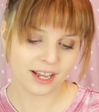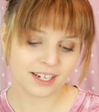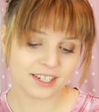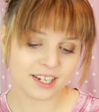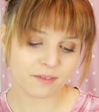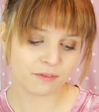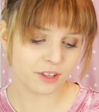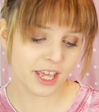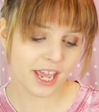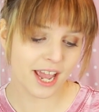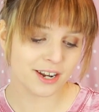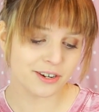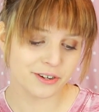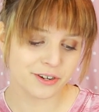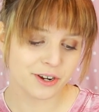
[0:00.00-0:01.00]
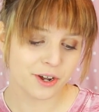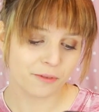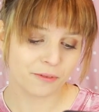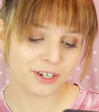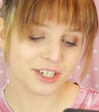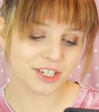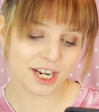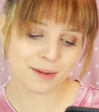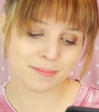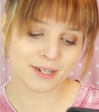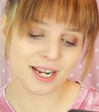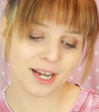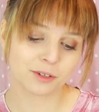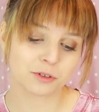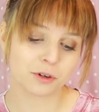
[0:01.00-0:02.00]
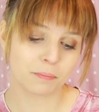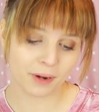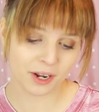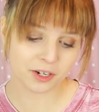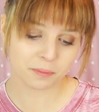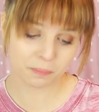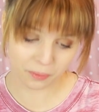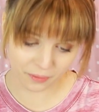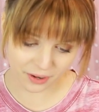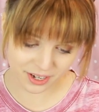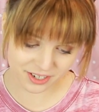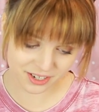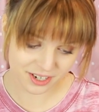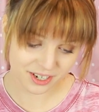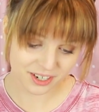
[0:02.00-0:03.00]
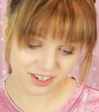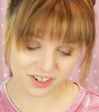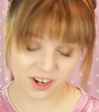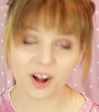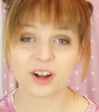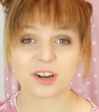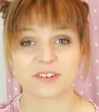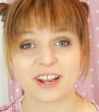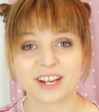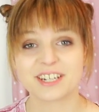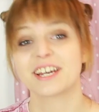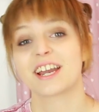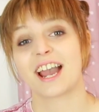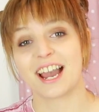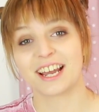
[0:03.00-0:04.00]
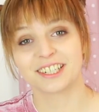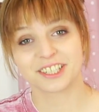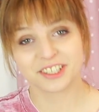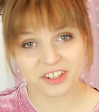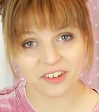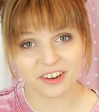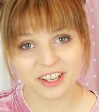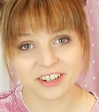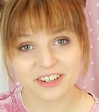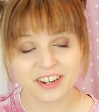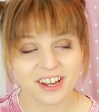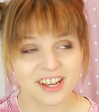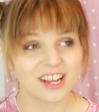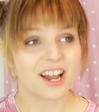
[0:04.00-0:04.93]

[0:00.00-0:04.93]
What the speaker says: except for the end, which tapered down to a blunt point, dark red and solid.